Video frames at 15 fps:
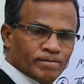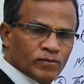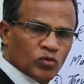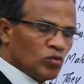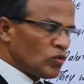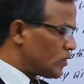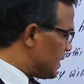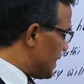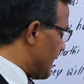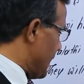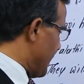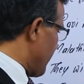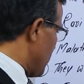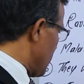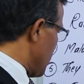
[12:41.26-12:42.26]
Won't
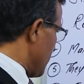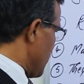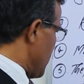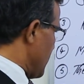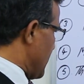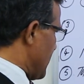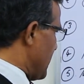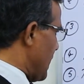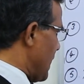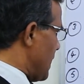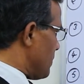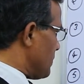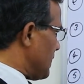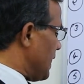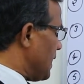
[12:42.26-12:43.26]
they? And I
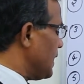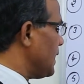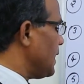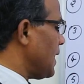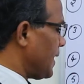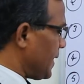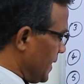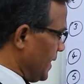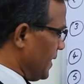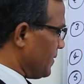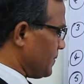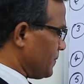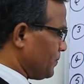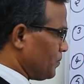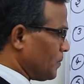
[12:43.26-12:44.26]
am really lucky.
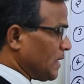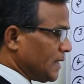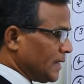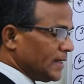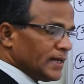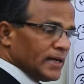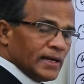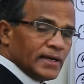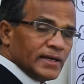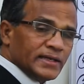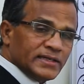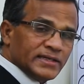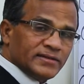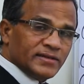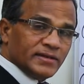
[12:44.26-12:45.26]
But here
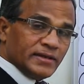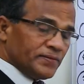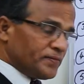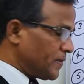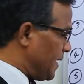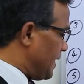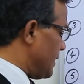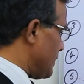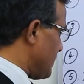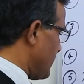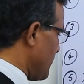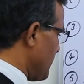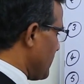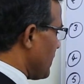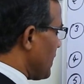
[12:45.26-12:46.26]
it is different.
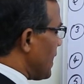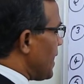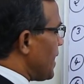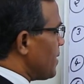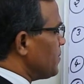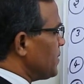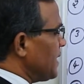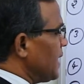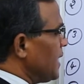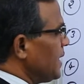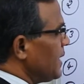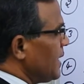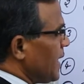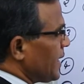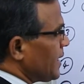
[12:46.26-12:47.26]
I am
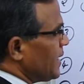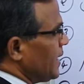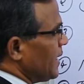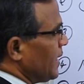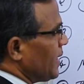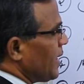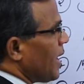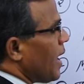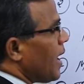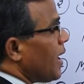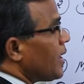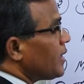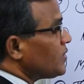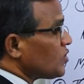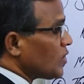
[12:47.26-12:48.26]
really lucky.
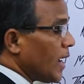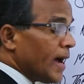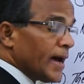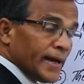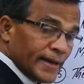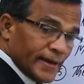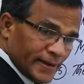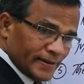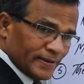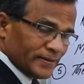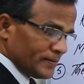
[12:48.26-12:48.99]
Aren't I?